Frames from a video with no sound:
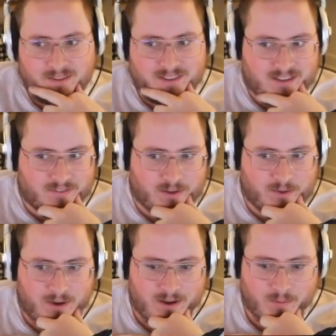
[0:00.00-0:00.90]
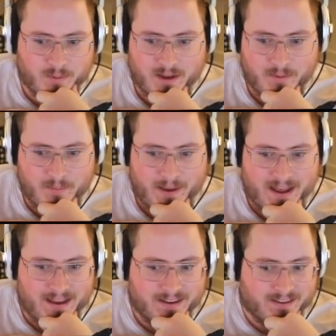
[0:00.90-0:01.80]
one seventy-one. We're coming
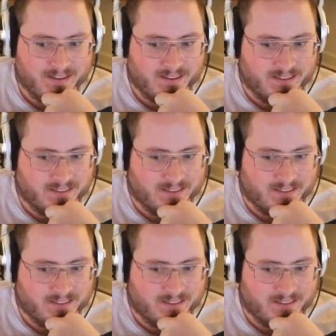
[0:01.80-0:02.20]
back.